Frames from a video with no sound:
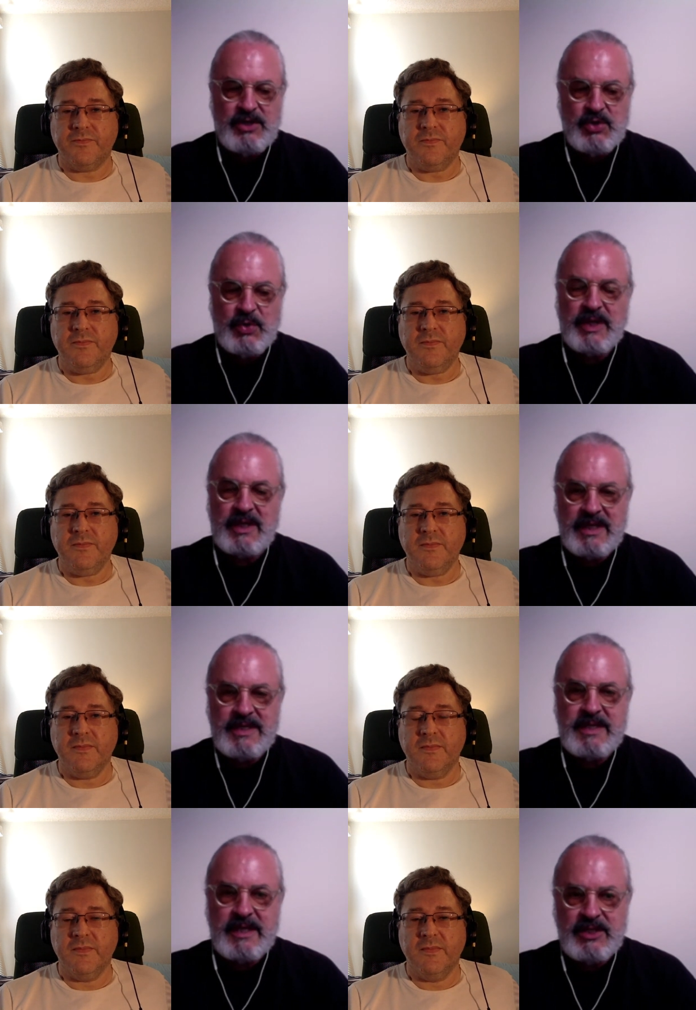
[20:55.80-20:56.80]
Speaker 1: enjoyed
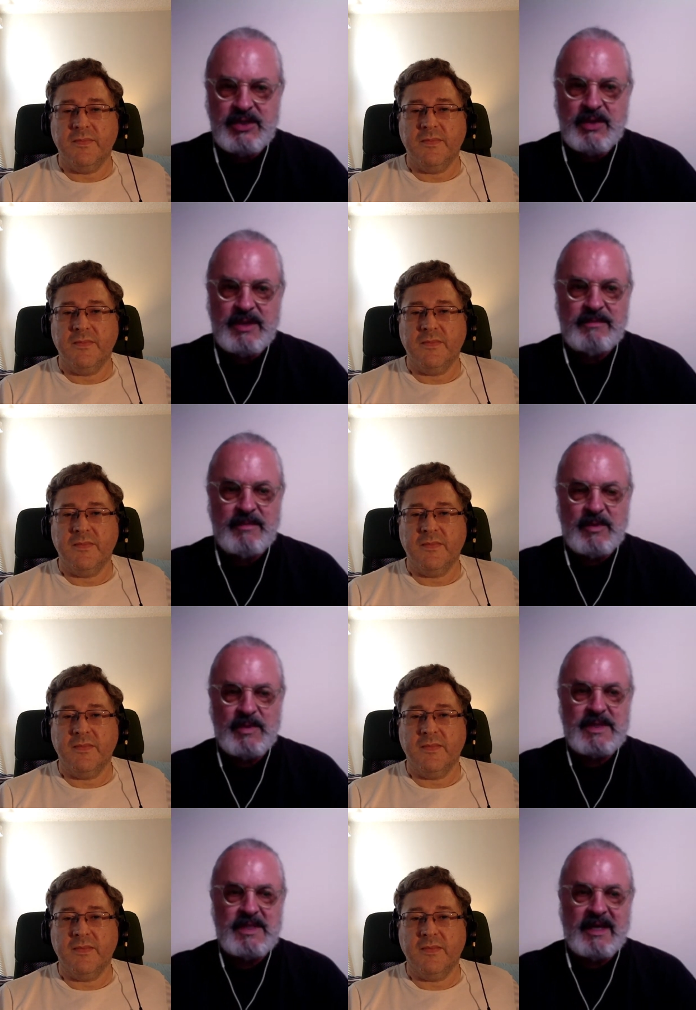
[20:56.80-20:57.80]
listening to it.
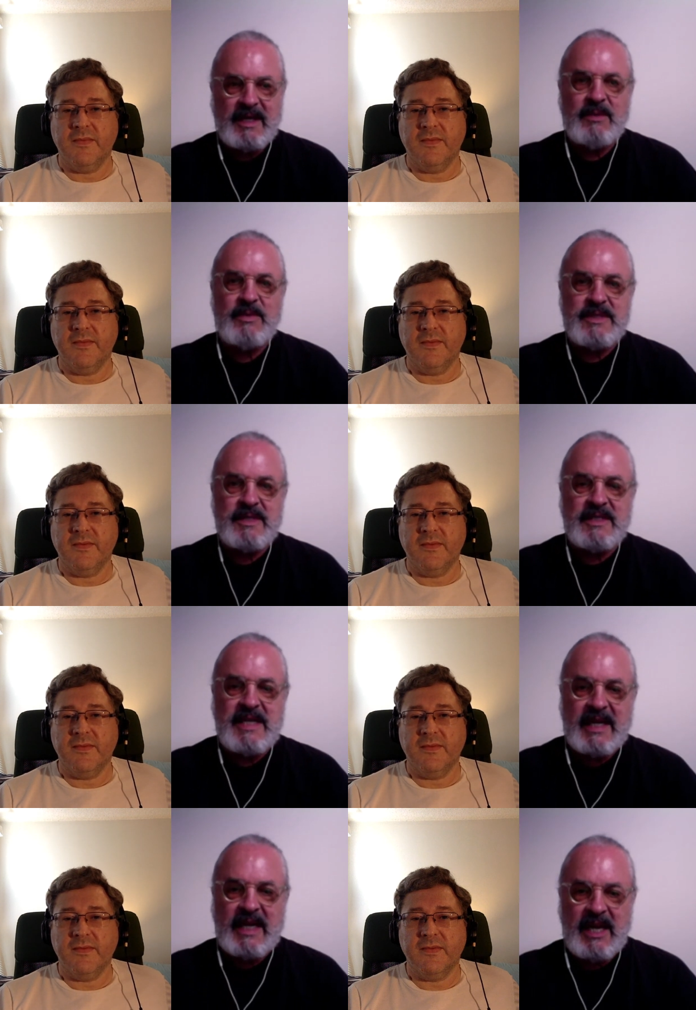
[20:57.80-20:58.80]
It was like he was a
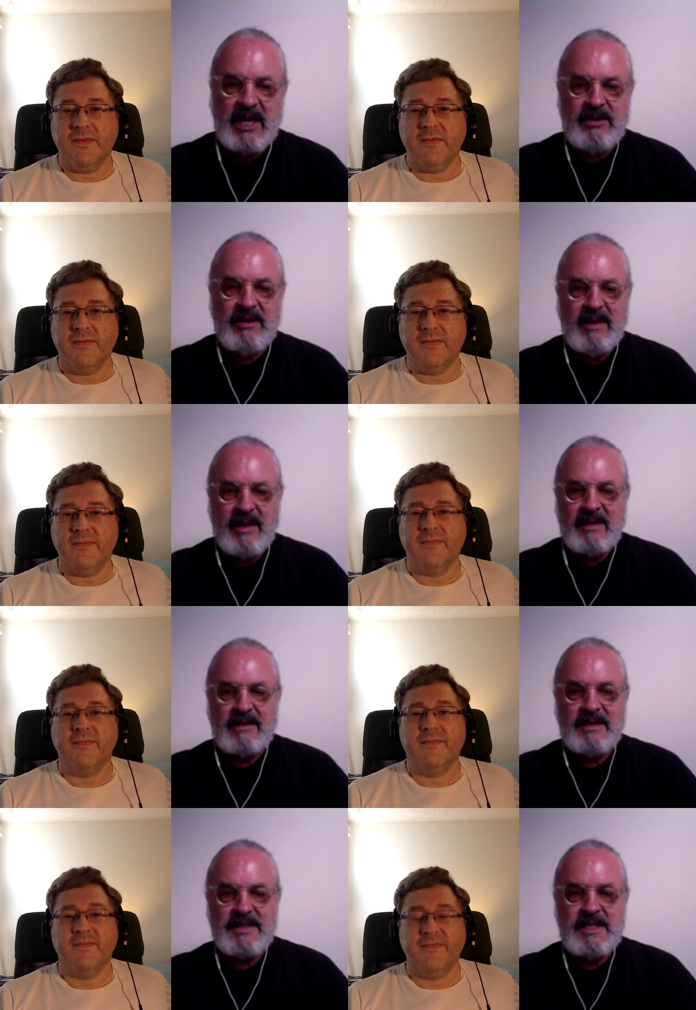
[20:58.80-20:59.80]
deckhand
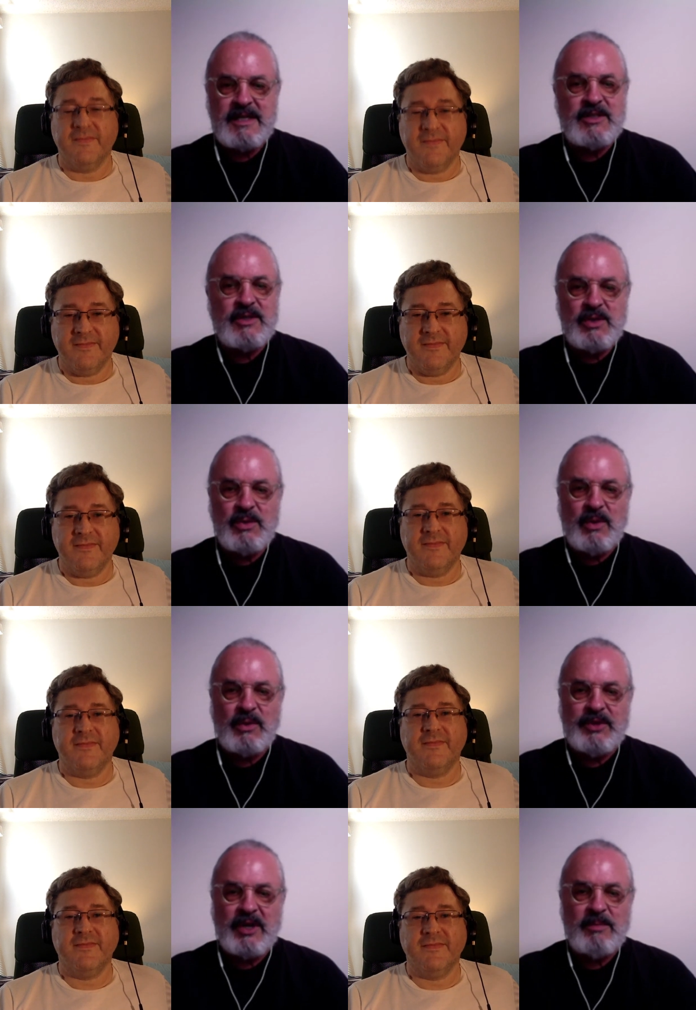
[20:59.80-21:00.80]
listening to two
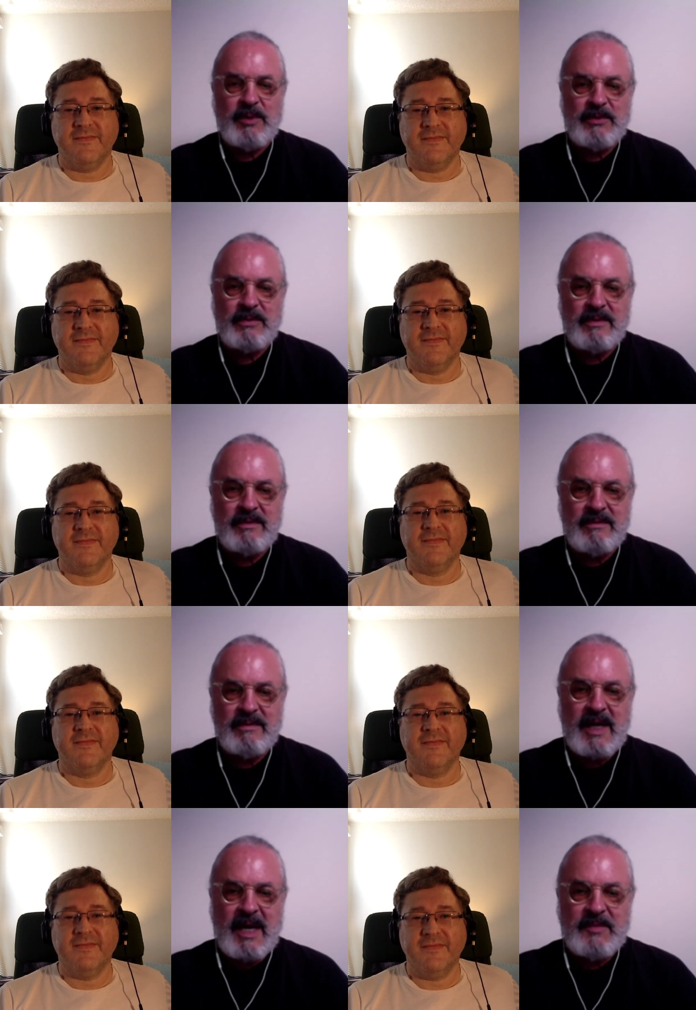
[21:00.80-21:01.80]
old tugboat
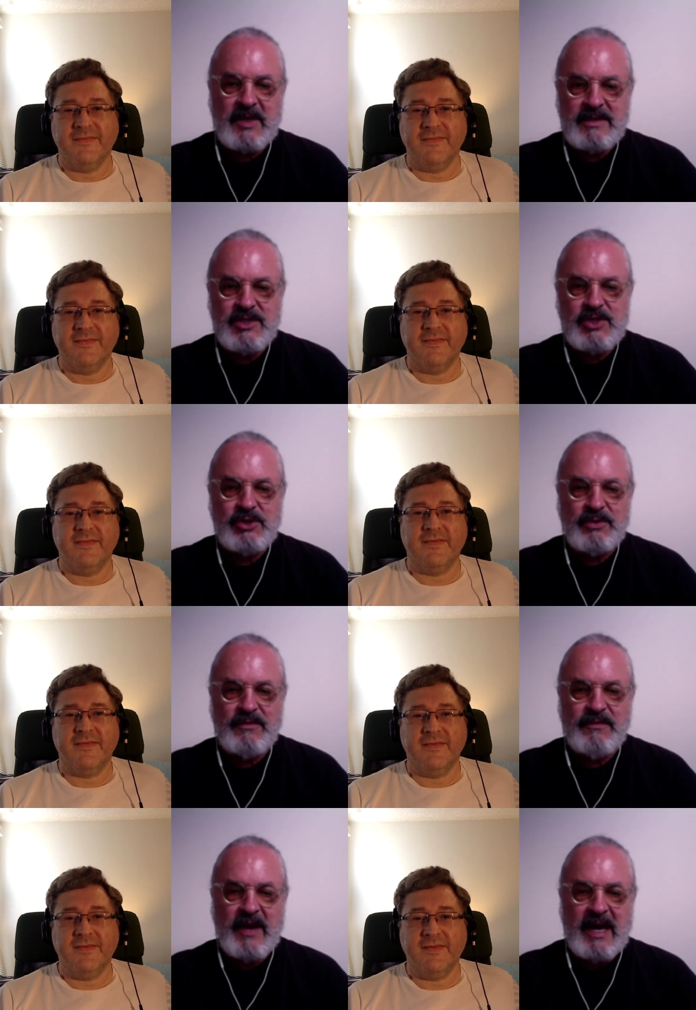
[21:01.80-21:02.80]
captains chew
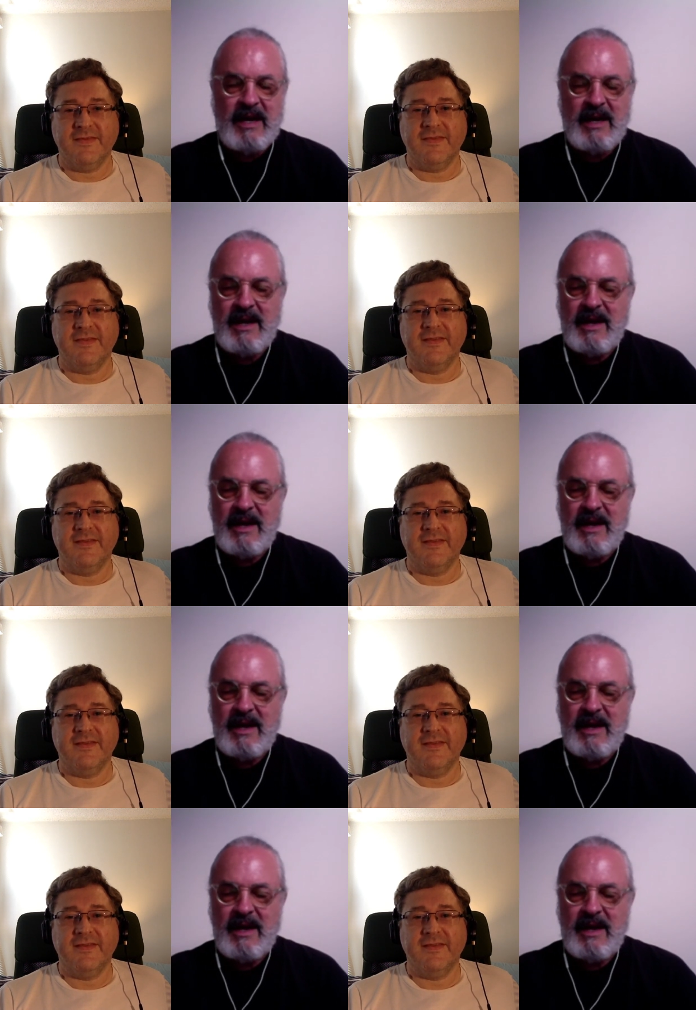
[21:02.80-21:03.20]
the fat